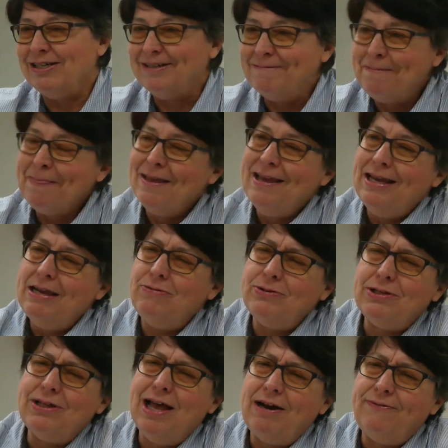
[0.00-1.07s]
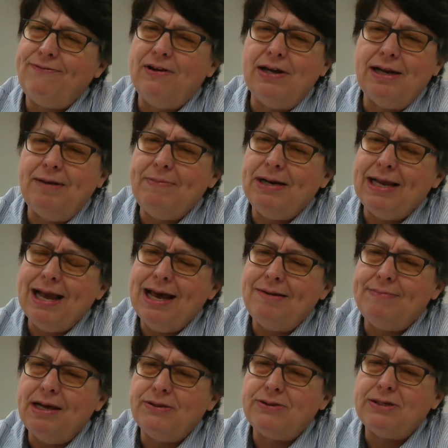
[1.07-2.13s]
And it was a lot of fun. I mean, I got
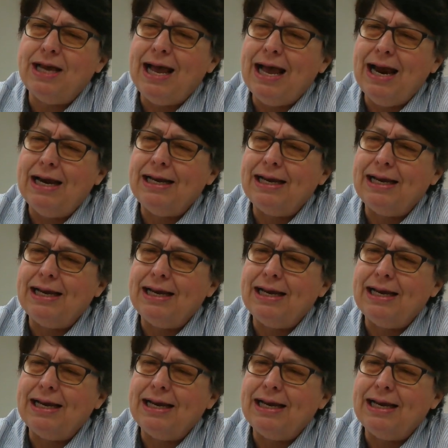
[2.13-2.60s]
them outside.